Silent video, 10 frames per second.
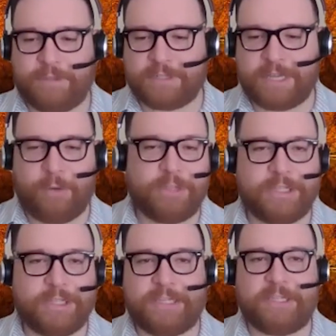just go
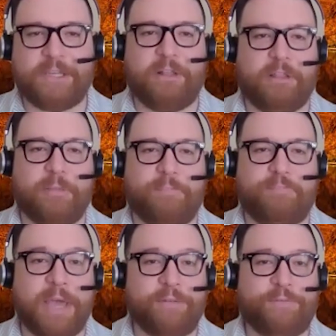into detail on the
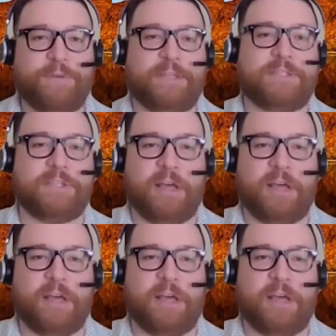benefits